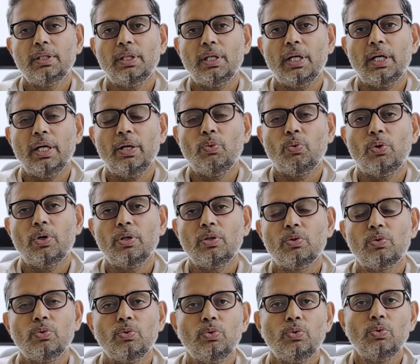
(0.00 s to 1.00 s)
I
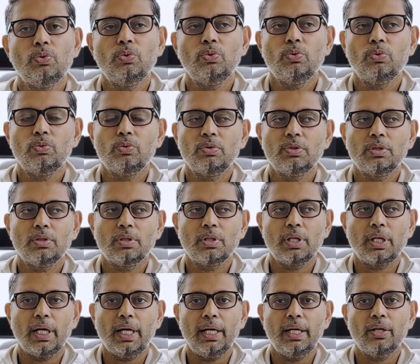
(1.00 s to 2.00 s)
want to
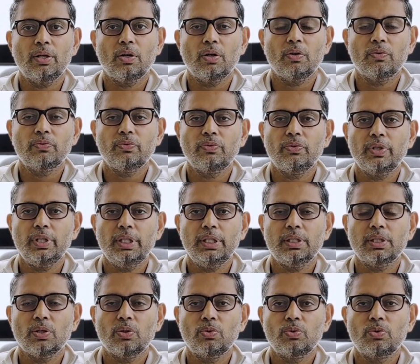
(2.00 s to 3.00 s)
kind of
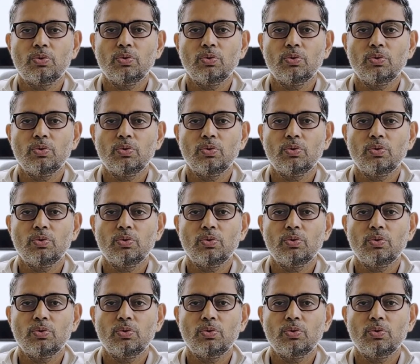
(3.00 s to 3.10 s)
reach out